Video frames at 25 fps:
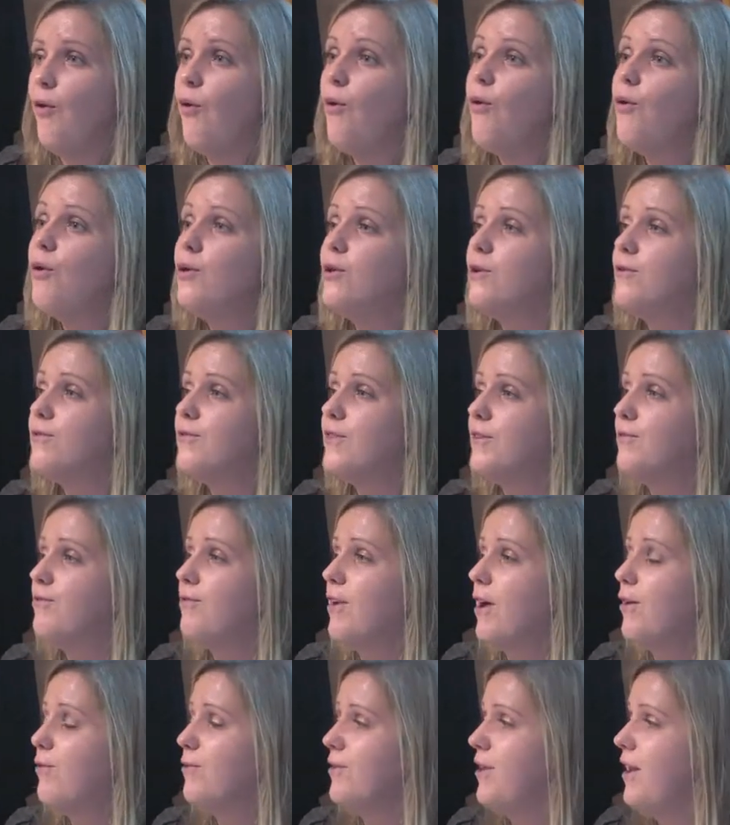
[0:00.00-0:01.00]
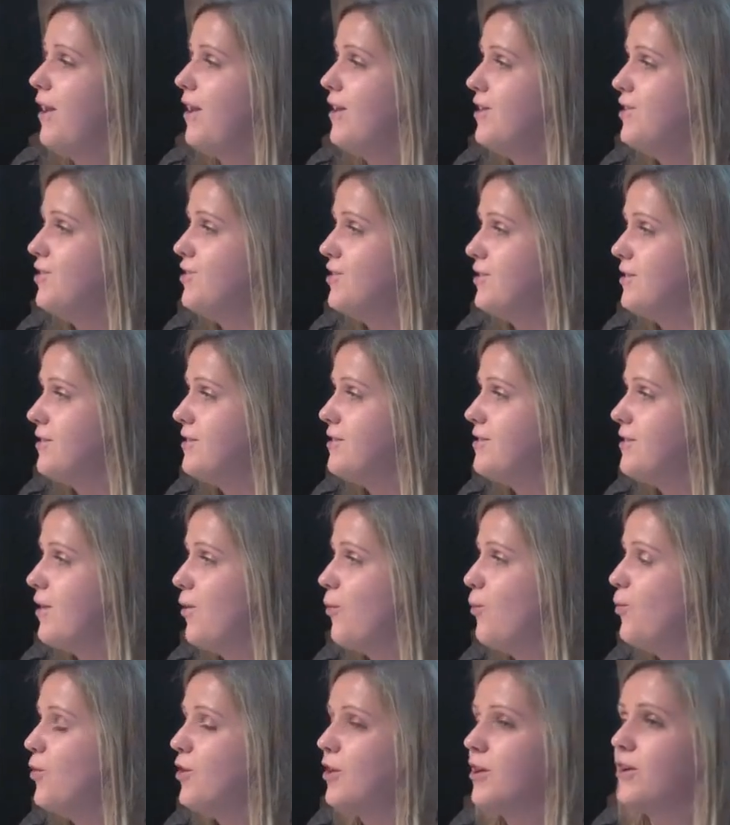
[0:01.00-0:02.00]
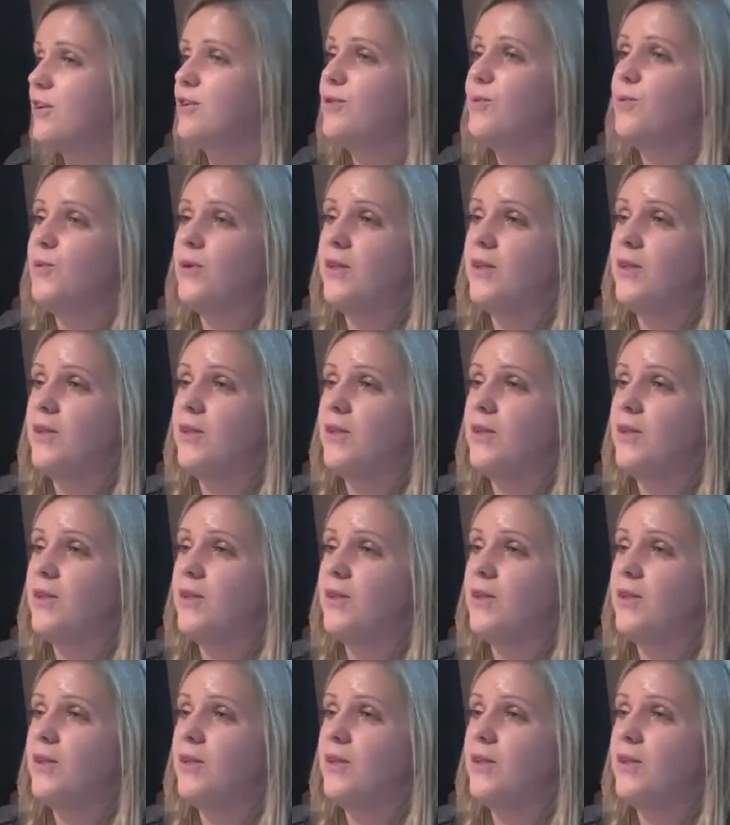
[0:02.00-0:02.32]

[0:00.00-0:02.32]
All of the foundations that worked